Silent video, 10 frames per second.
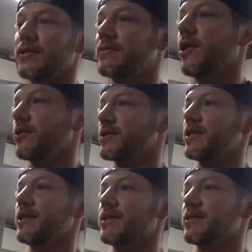taller
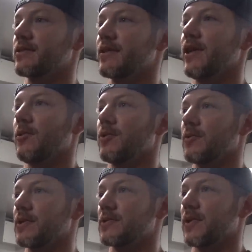ceilings help a
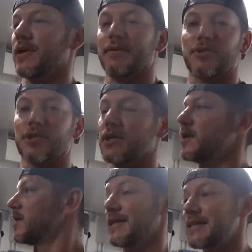little bit as well, I'm sure.
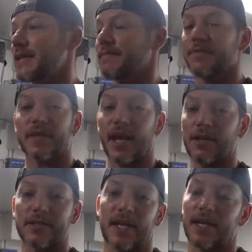That's it.
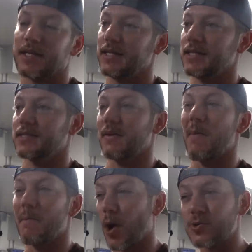GallowTech is
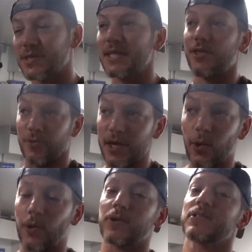mostly three
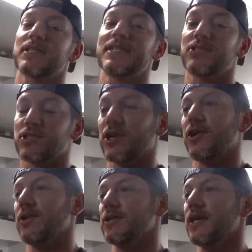quarters
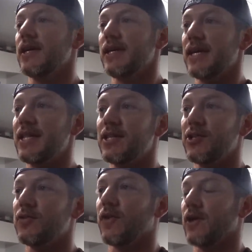installed in the
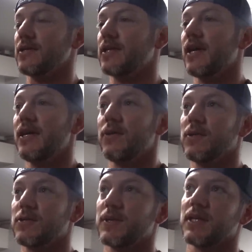new vault.
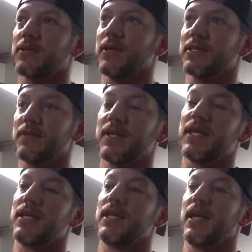Once we get the rest of it
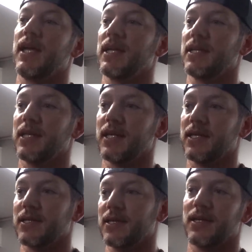in and
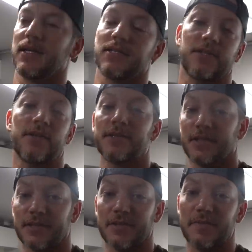get a security
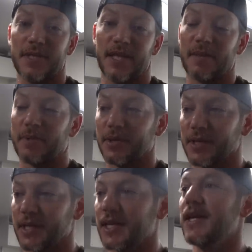system in that
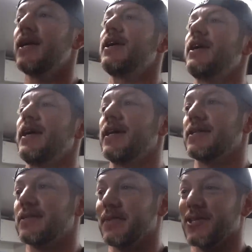building
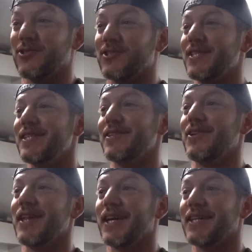and some electricity and
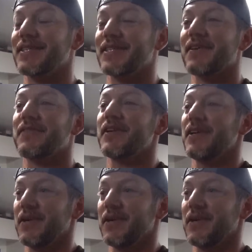all that kind of stuff,